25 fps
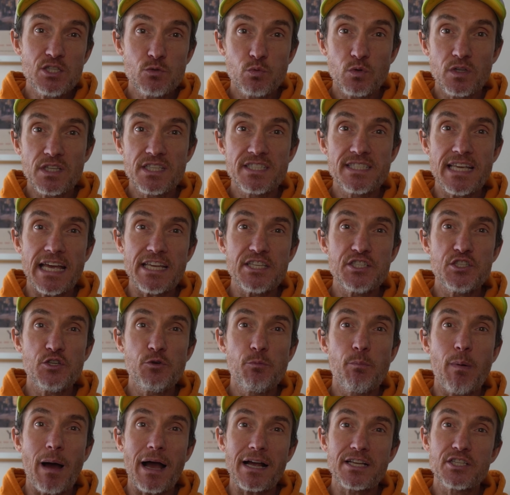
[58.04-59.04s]
will set you
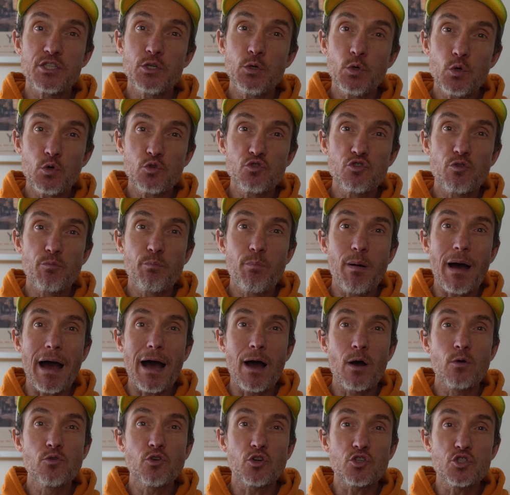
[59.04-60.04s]
back £200
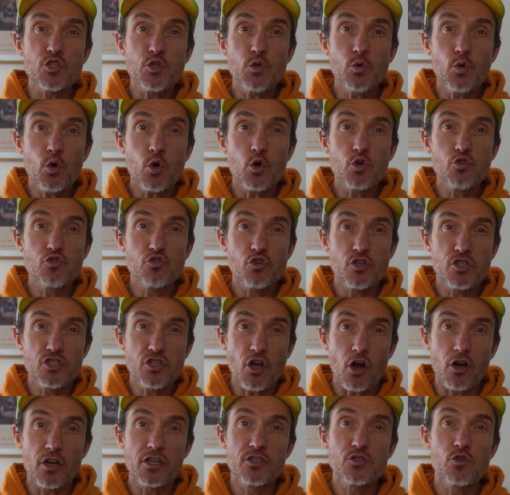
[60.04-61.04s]
or
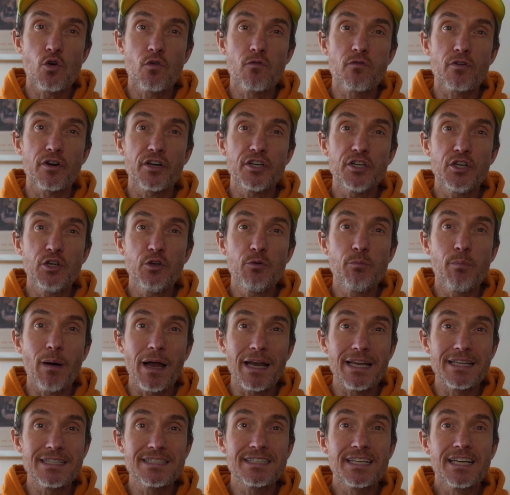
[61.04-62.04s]
$200 over at New
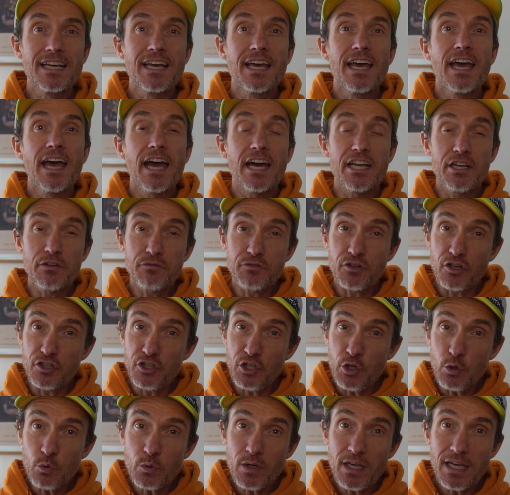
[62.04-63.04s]
Balance, and if
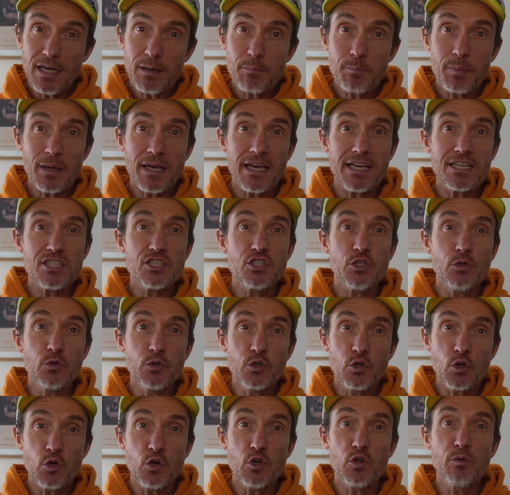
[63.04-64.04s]
you're UK based, you
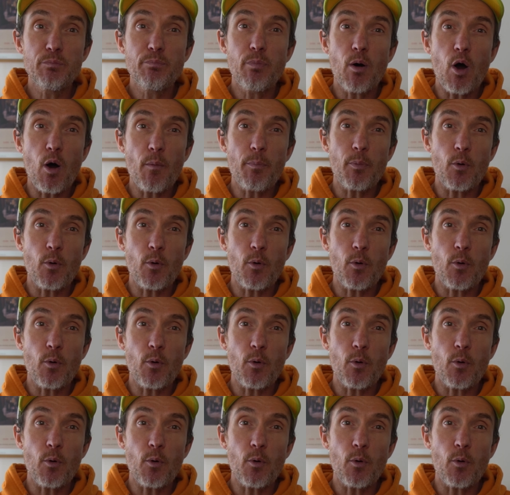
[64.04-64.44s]
could pop